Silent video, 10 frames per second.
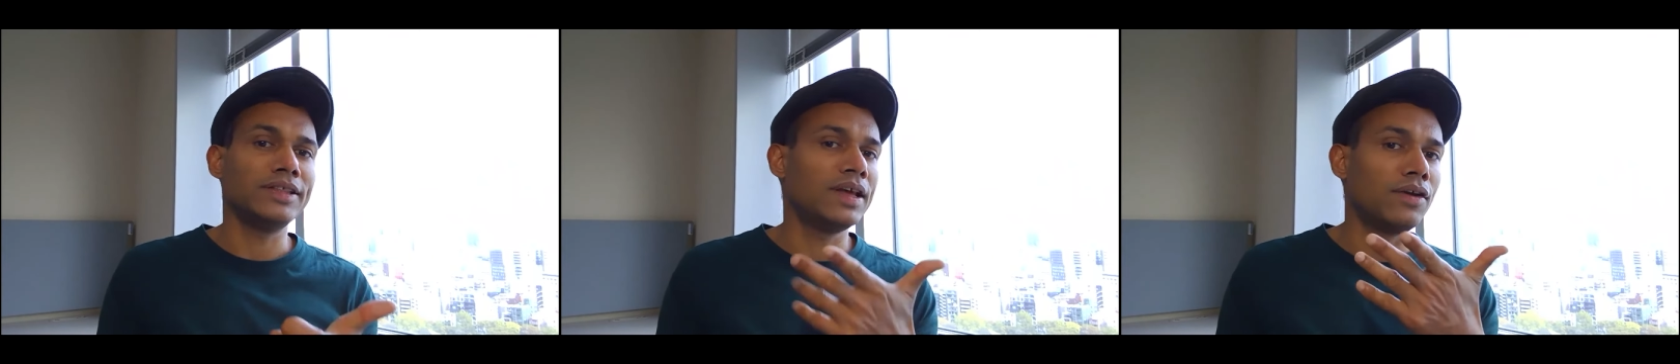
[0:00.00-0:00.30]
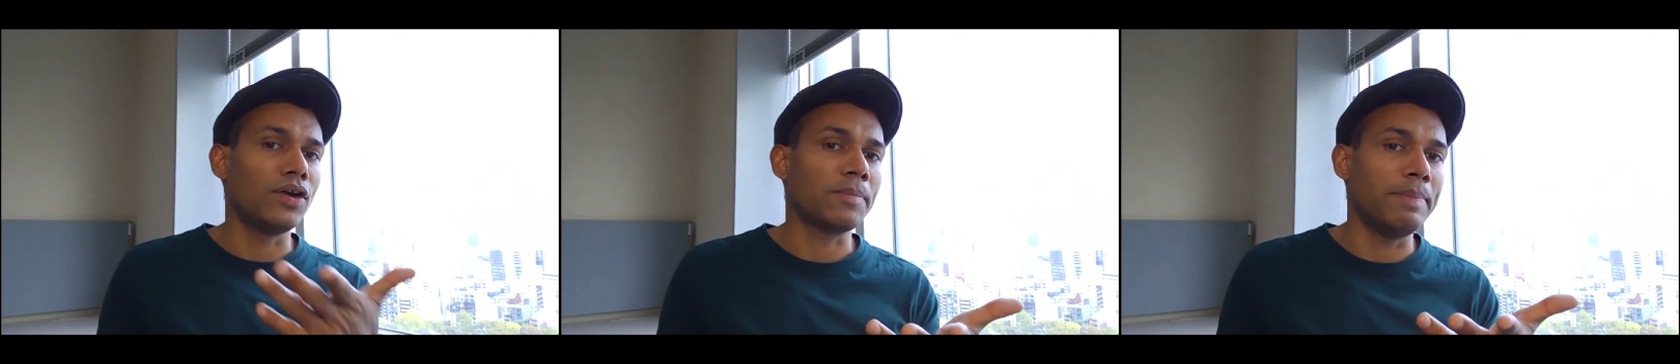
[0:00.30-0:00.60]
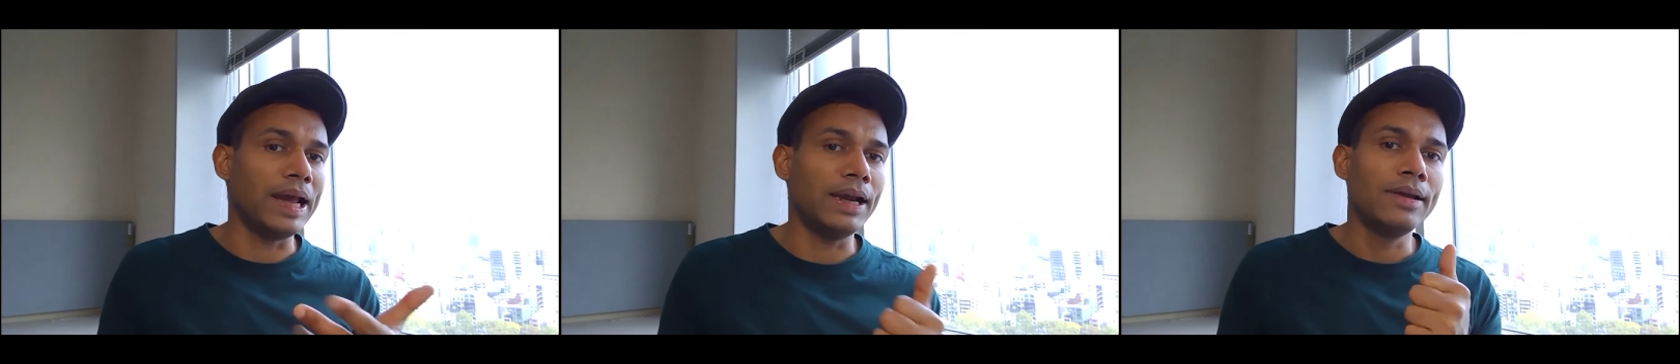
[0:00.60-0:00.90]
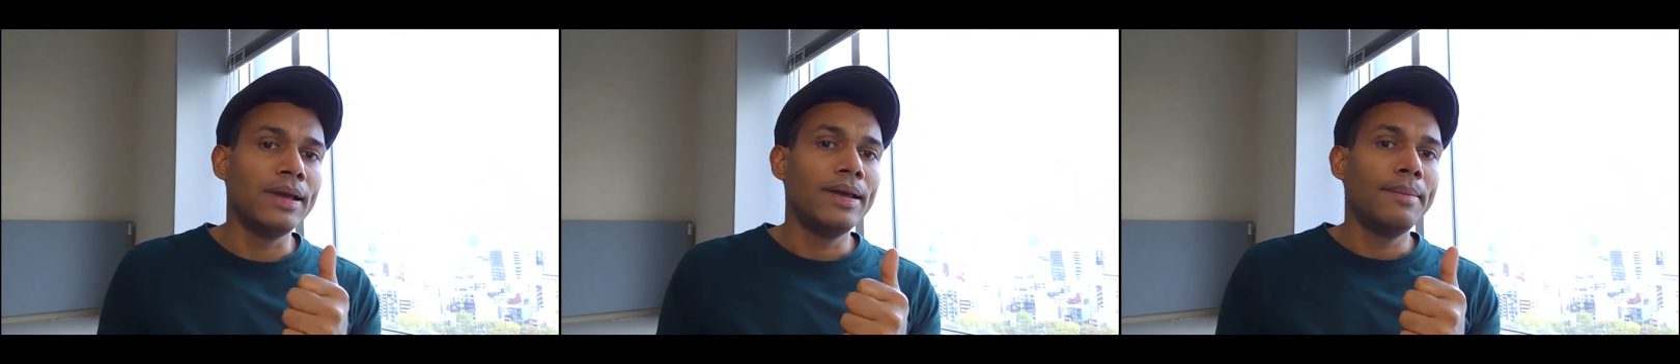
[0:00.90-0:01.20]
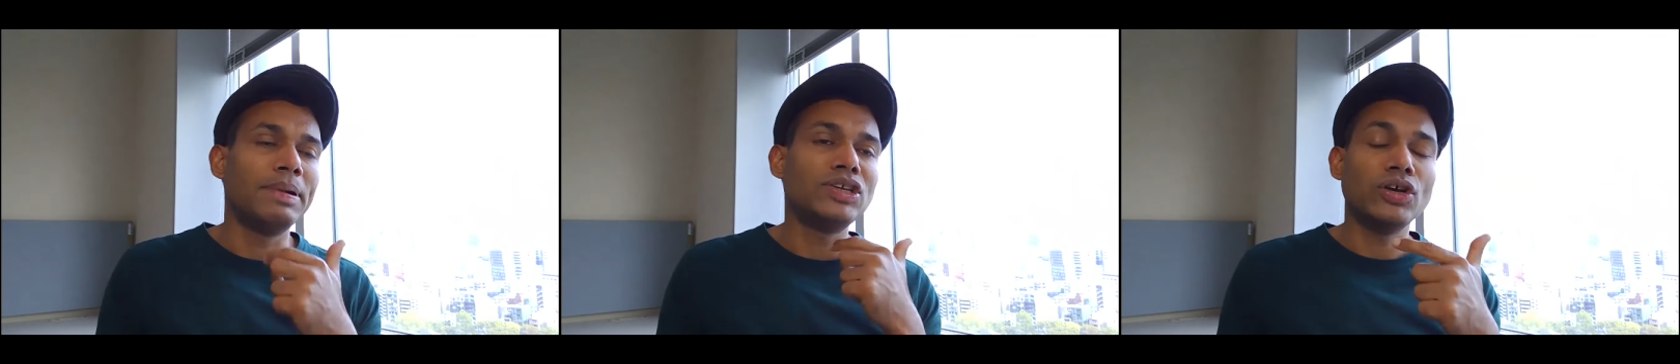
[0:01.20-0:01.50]
They are not bad,
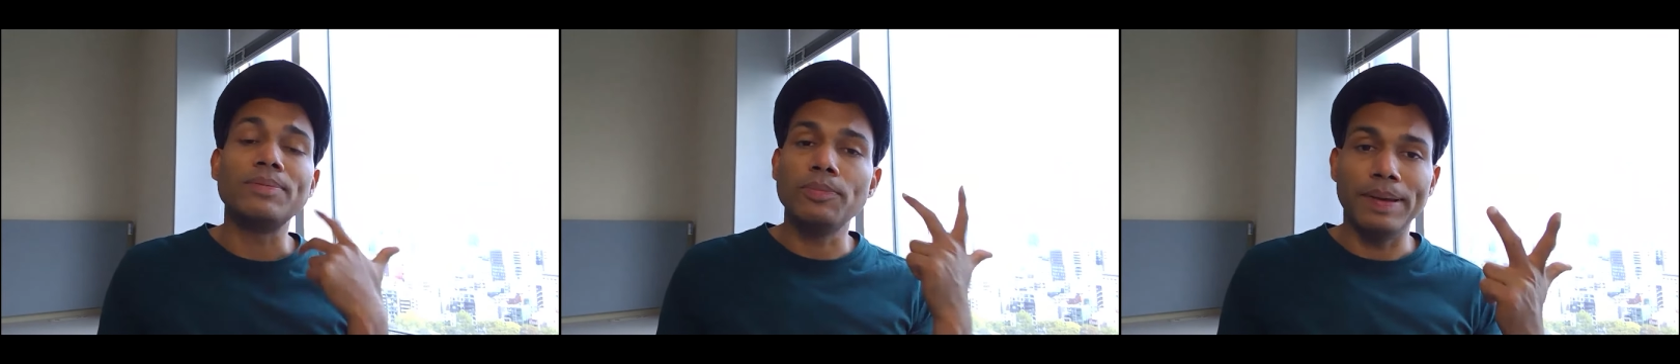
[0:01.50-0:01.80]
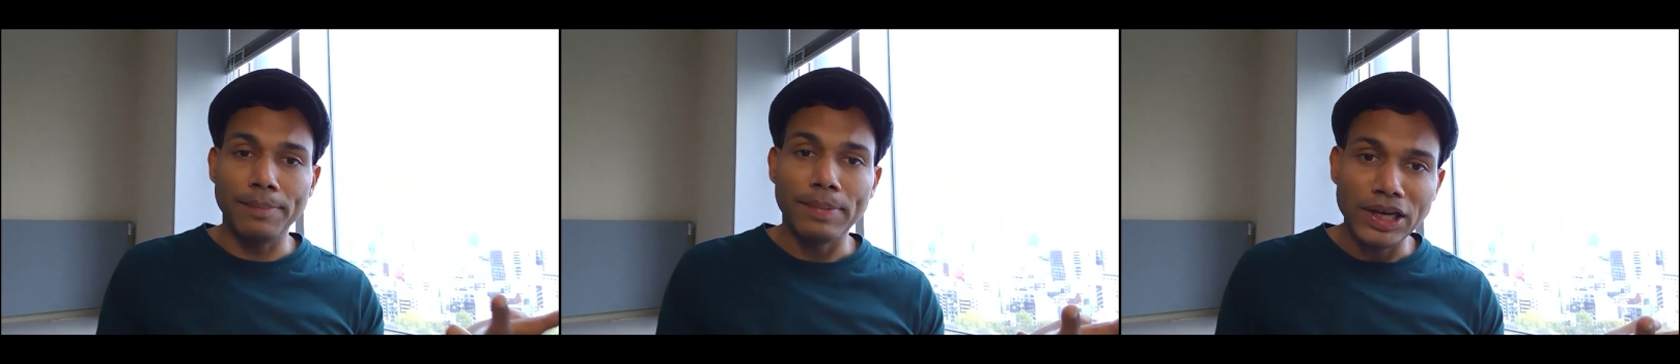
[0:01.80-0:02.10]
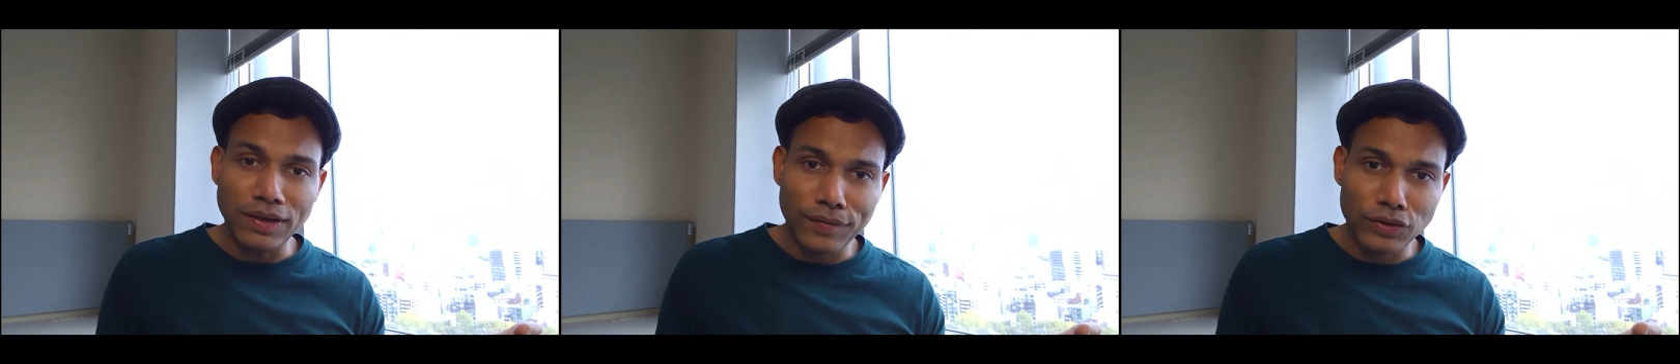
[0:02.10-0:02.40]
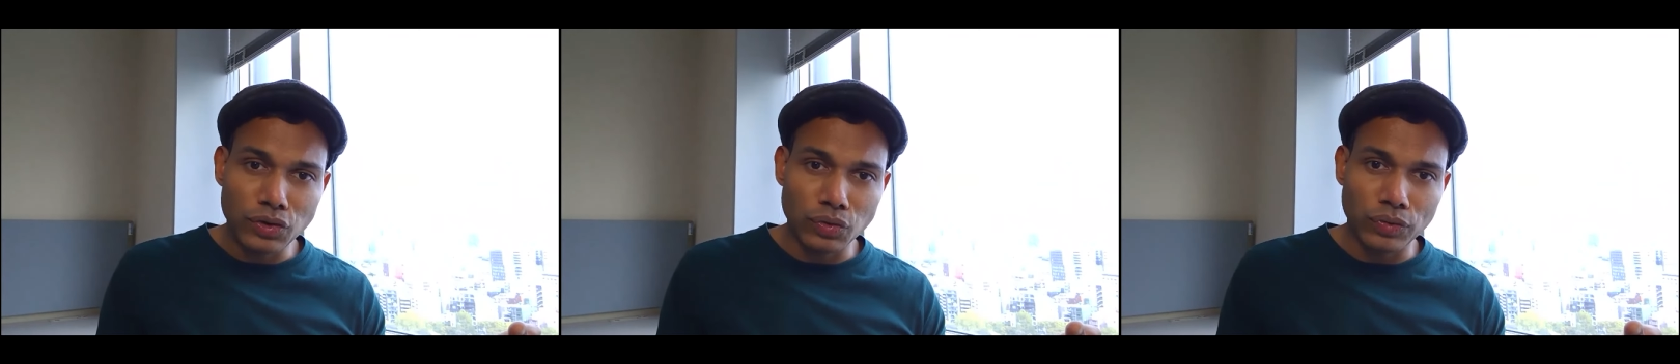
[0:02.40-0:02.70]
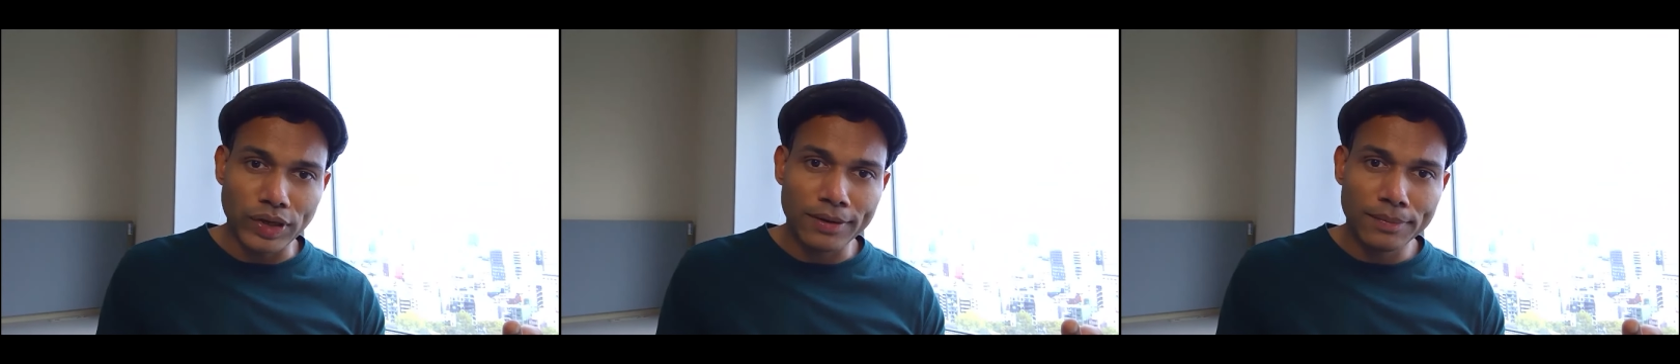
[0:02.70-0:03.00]
but you have to pay money to do
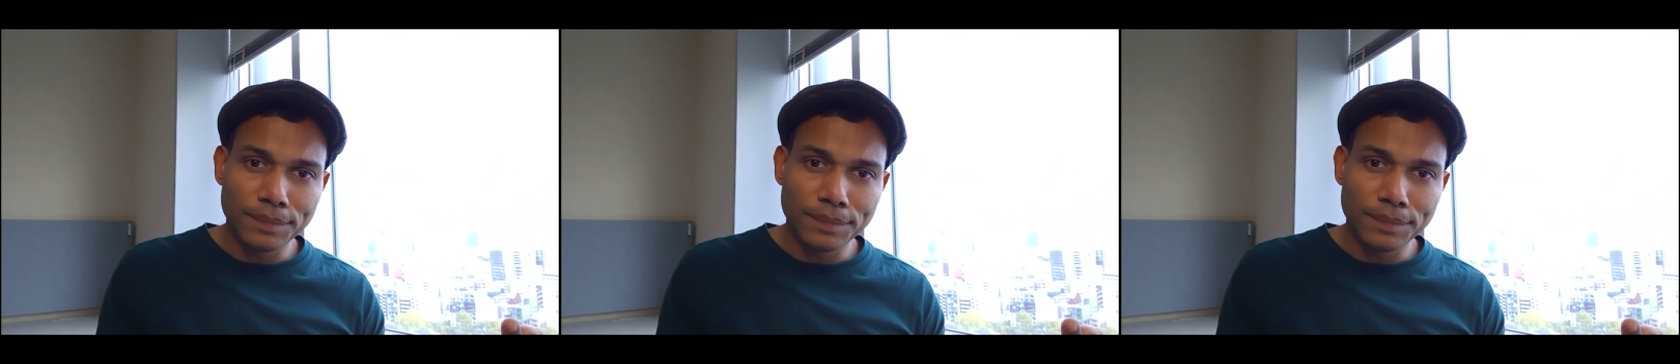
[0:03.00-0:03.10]
that.